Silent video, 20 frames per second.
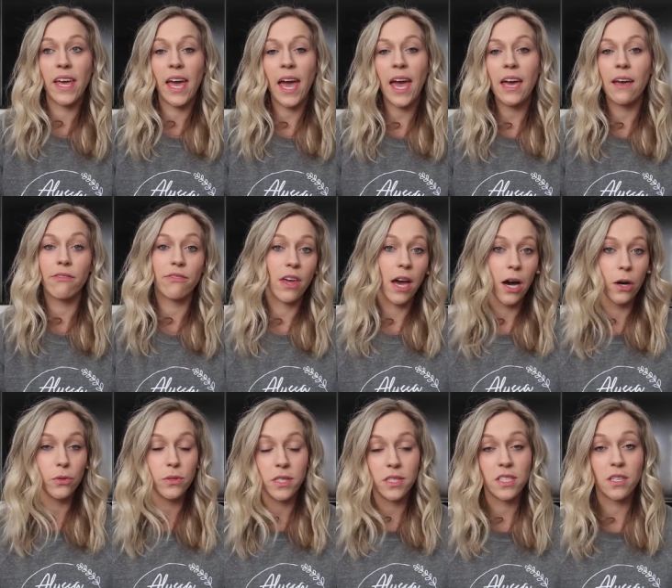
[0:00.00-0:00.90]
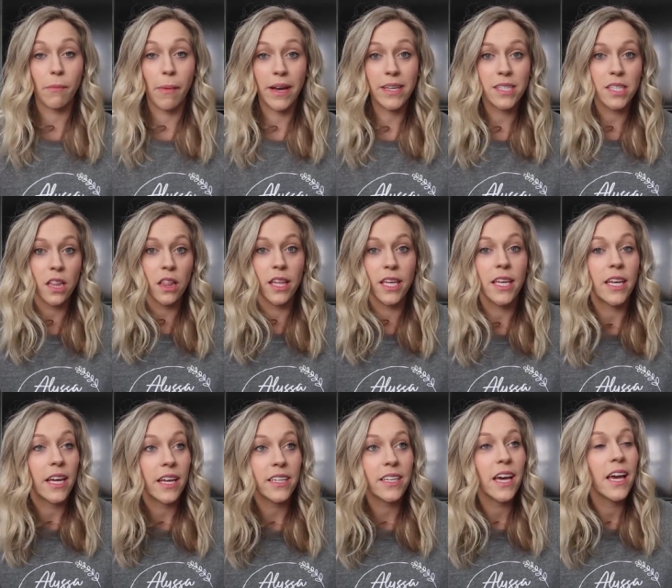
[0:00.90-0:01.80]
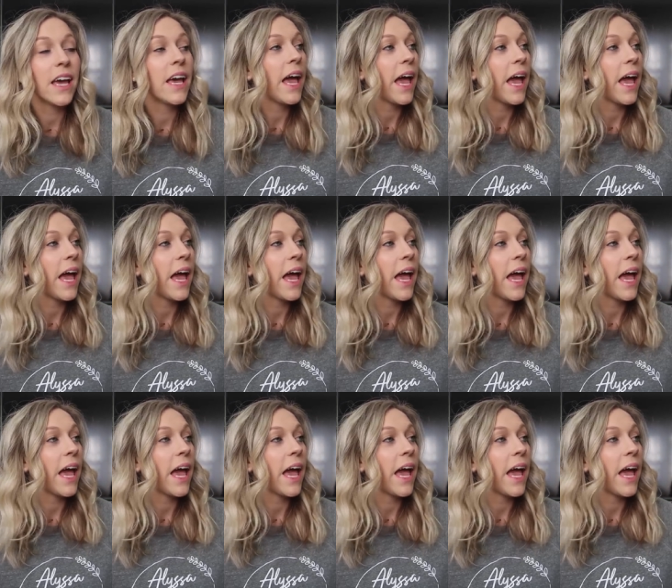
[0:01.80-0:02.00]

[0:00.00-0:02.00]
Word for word: hey, if the house is a mess, clean it.